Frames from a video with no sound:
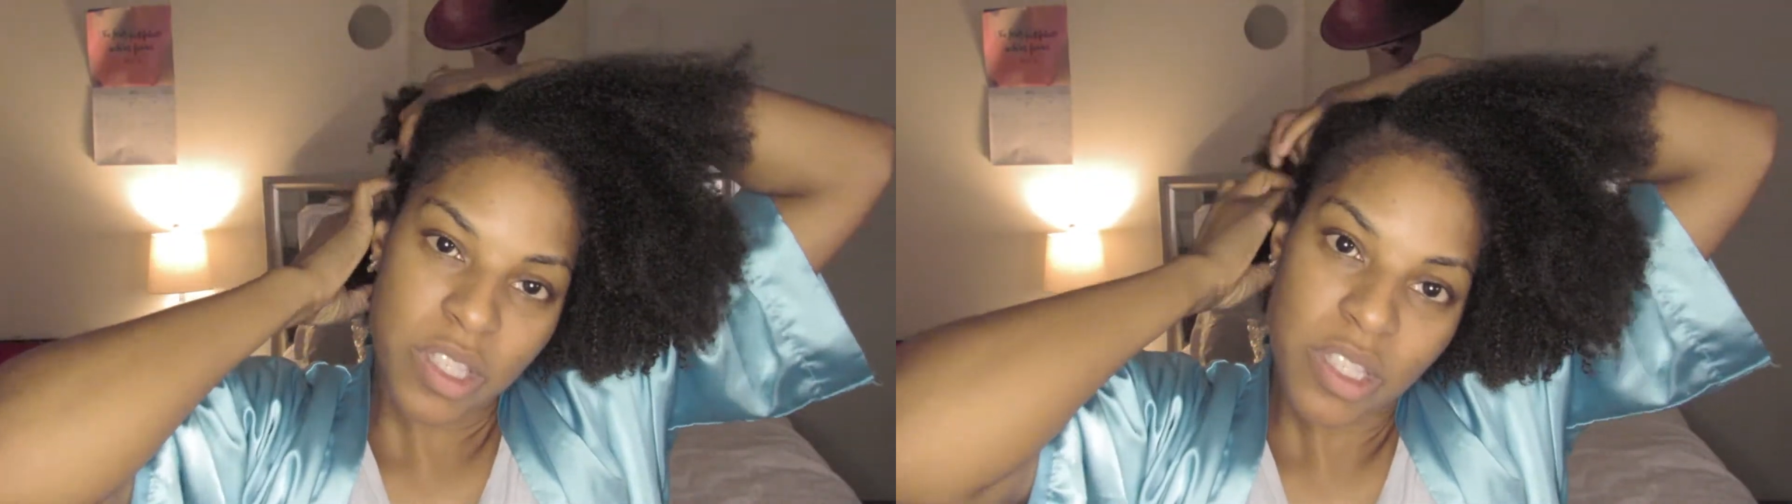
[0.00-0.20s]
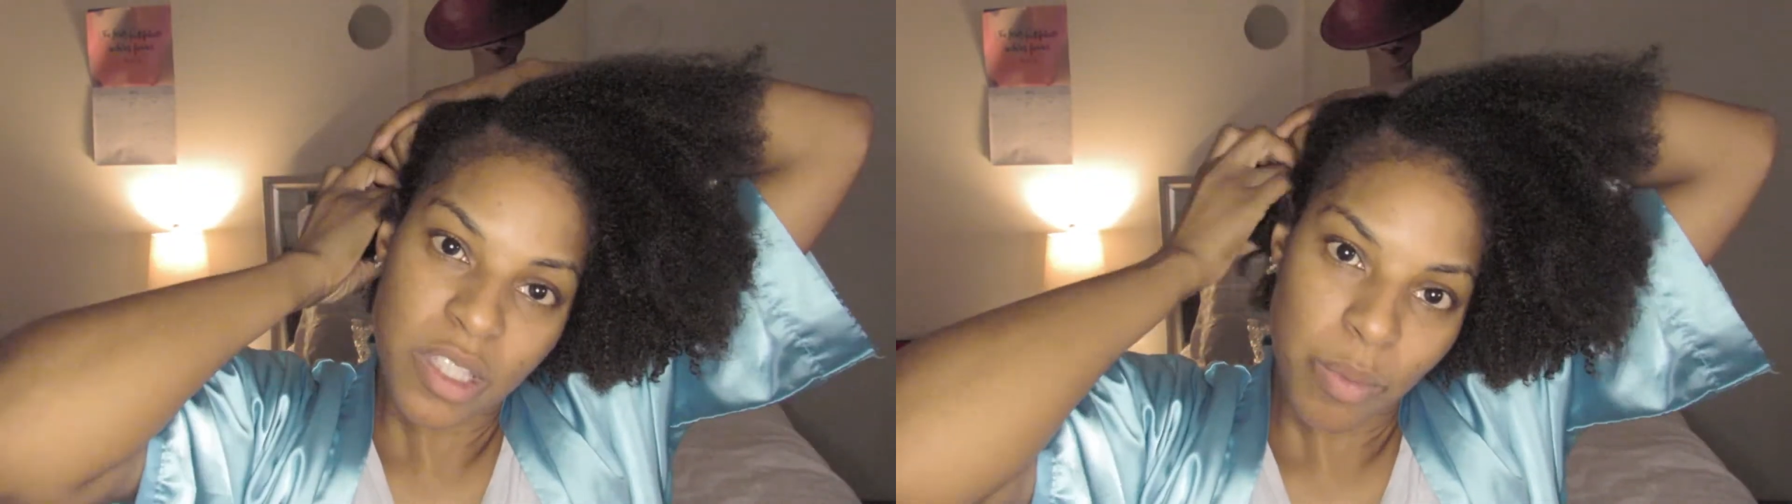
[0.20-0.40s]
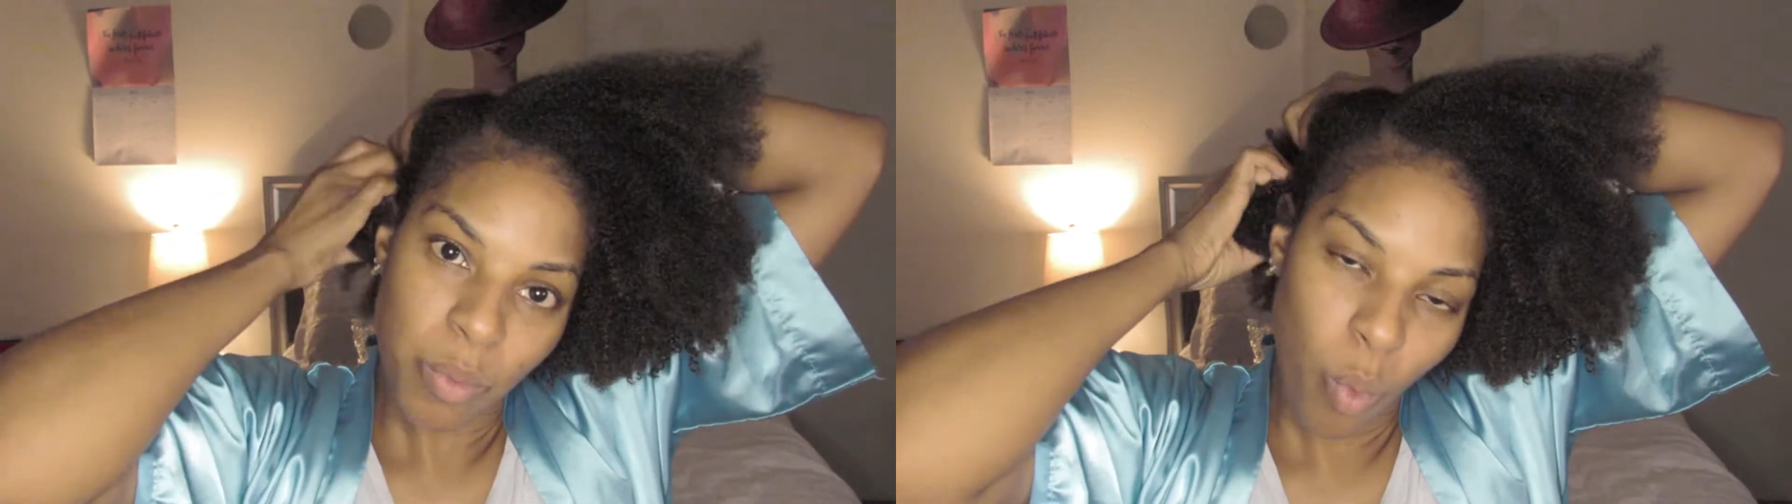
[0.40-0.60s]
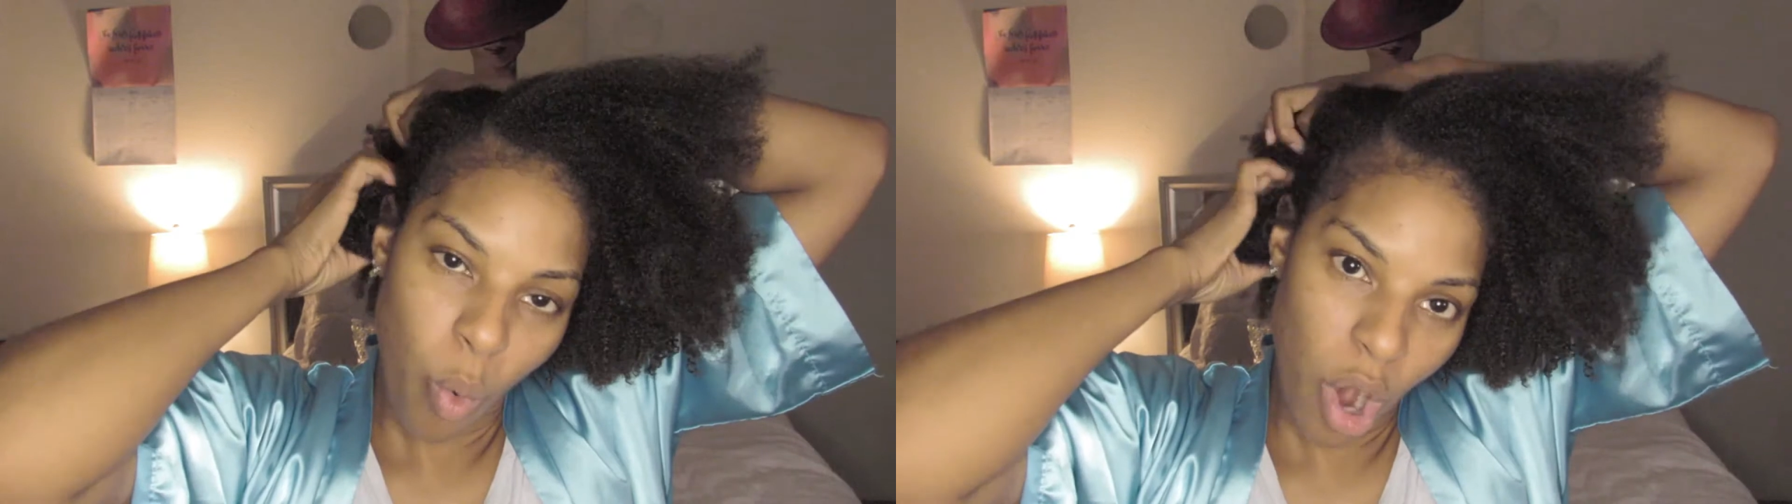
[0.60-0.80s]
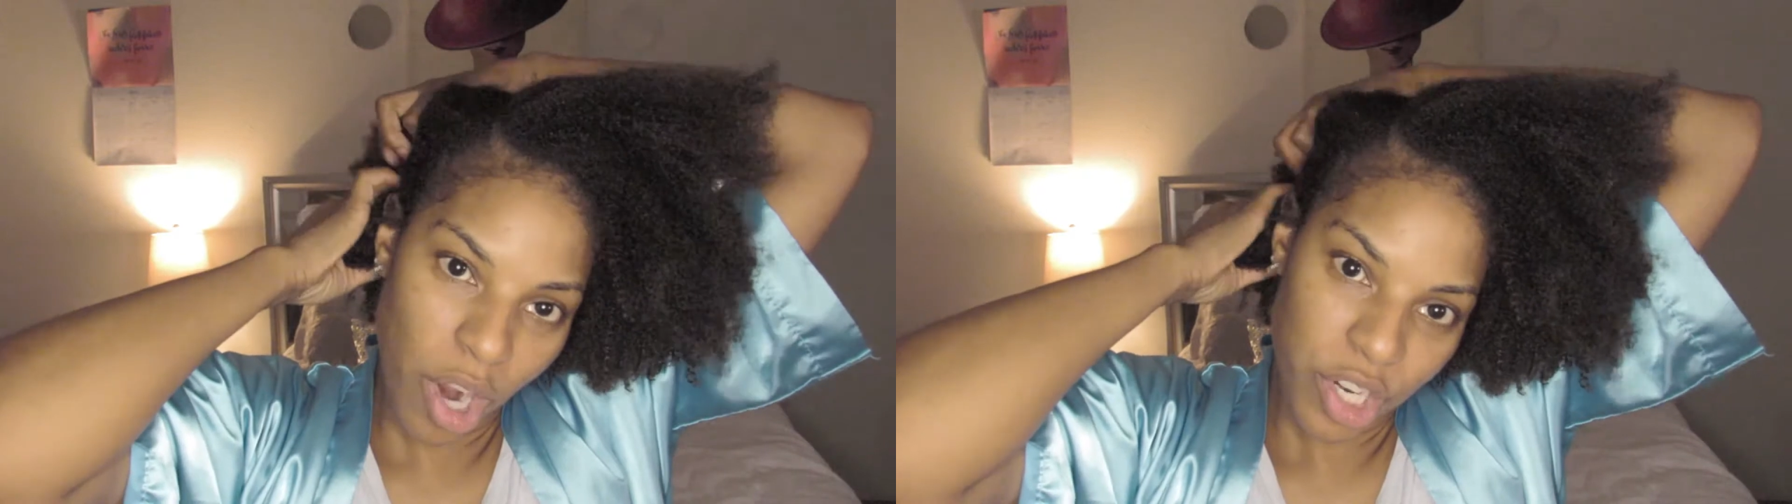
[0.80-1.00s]
some
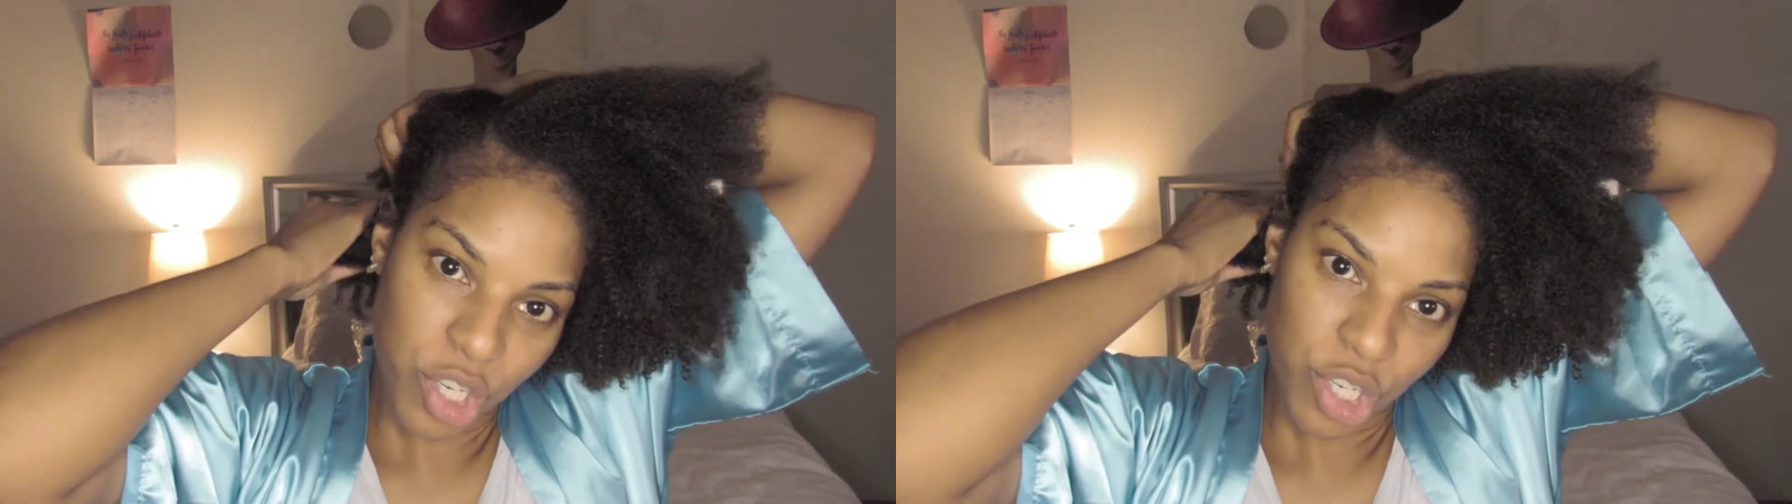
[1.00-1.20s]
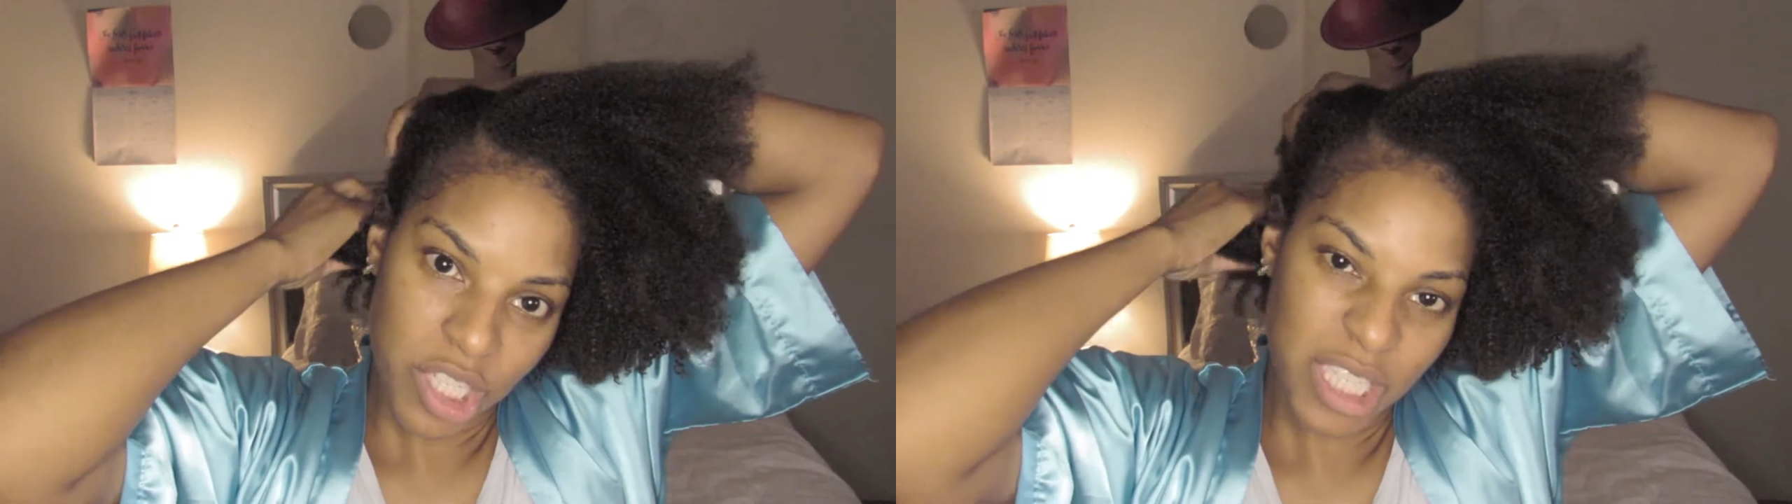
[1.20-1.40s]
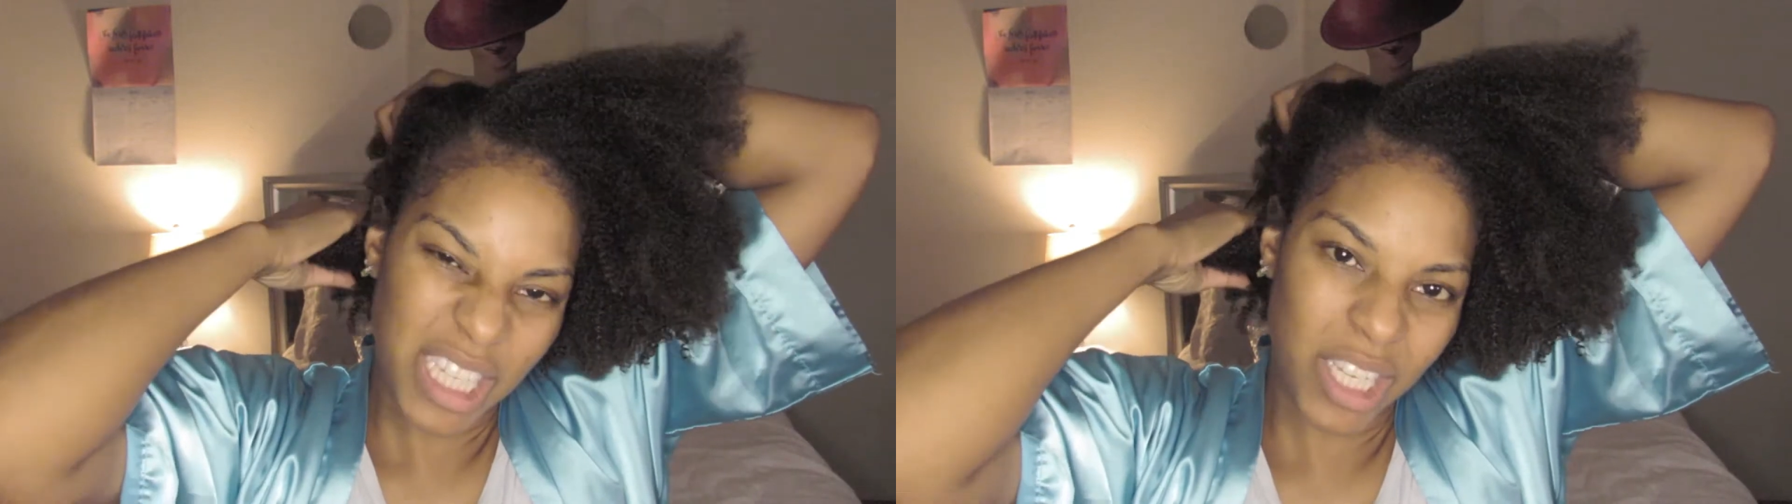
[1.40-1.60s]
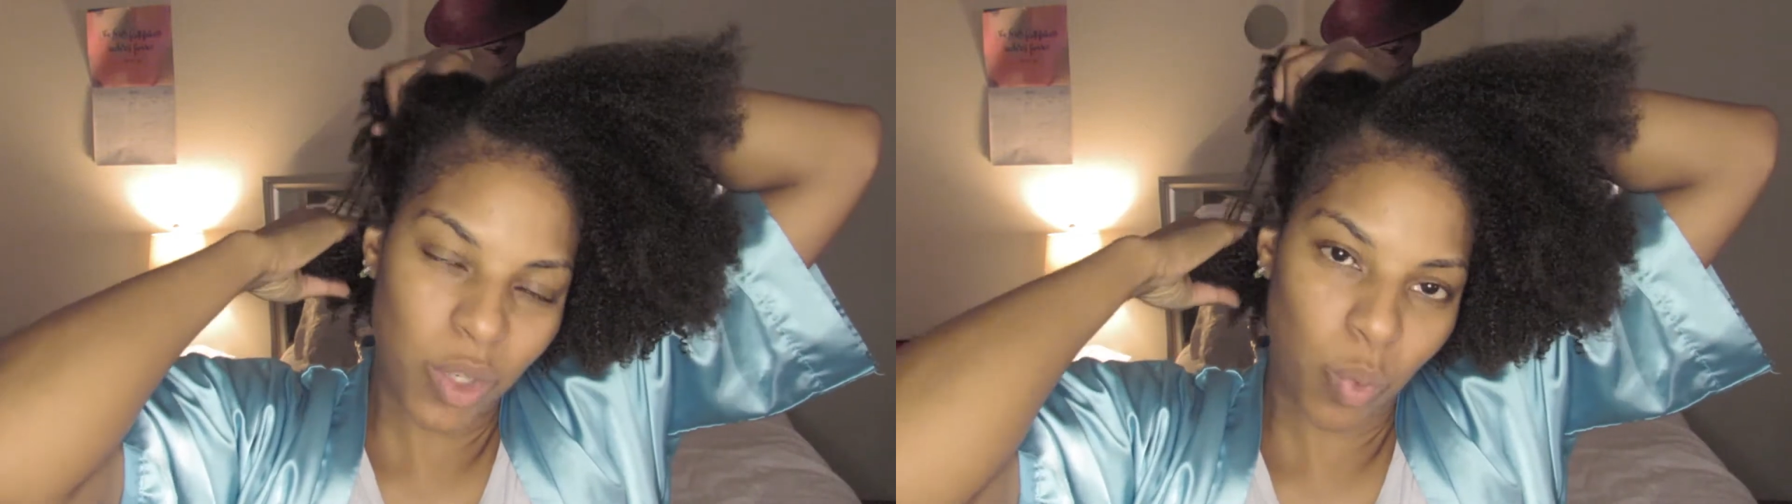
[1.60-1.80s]
water to get it